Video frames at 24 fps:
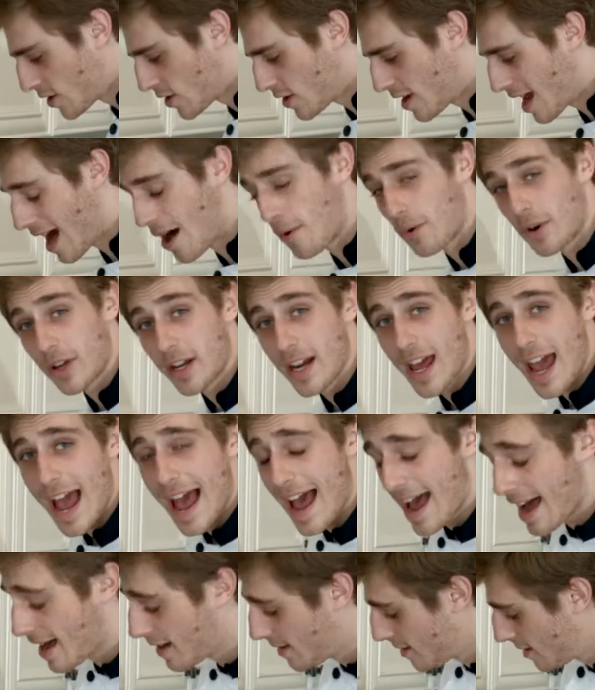So now we're gonna
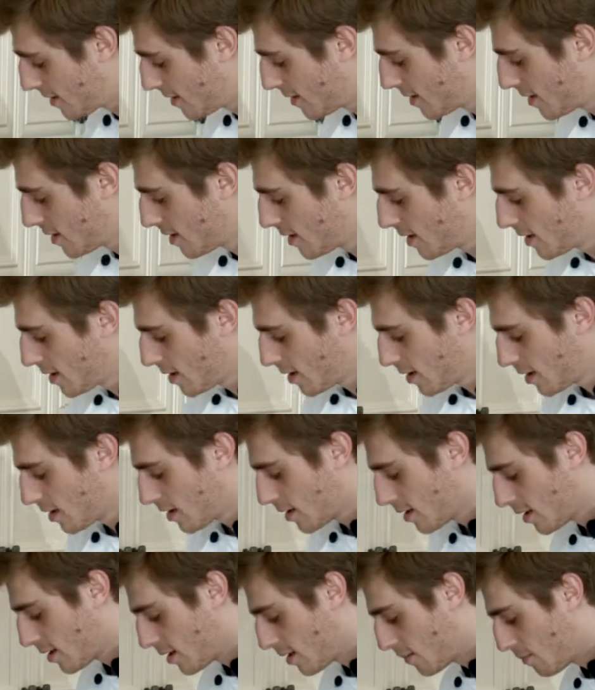add
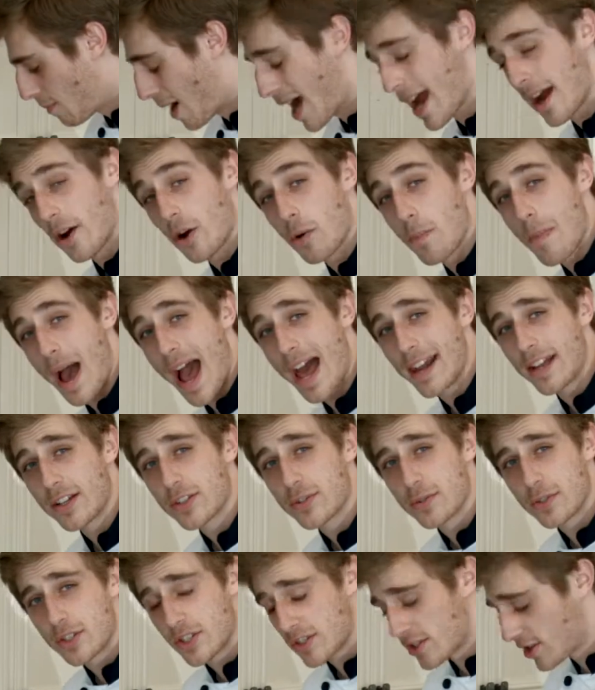my
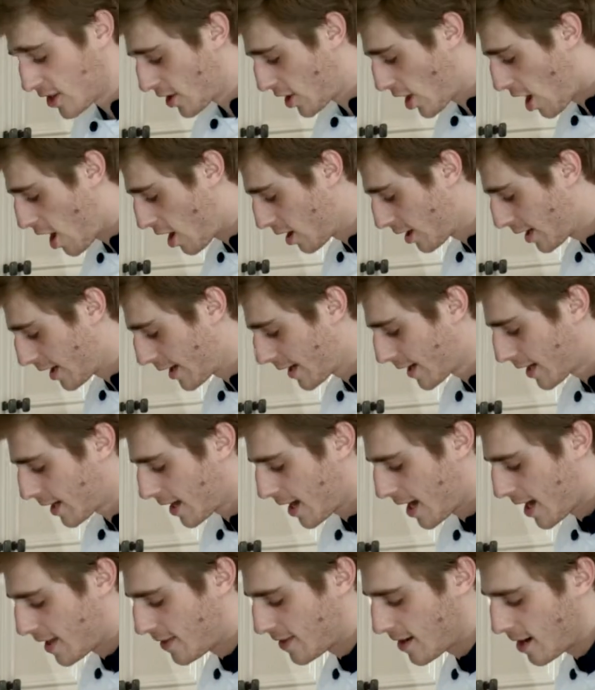aromatics, which is the garlic
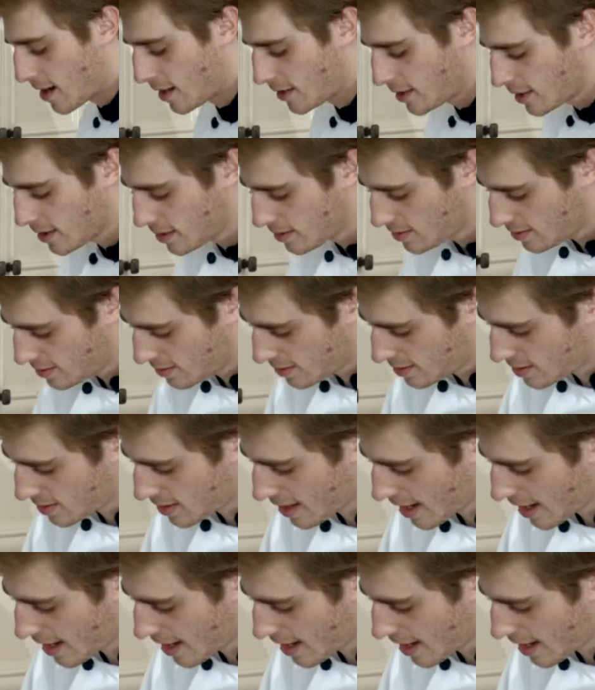and the onion to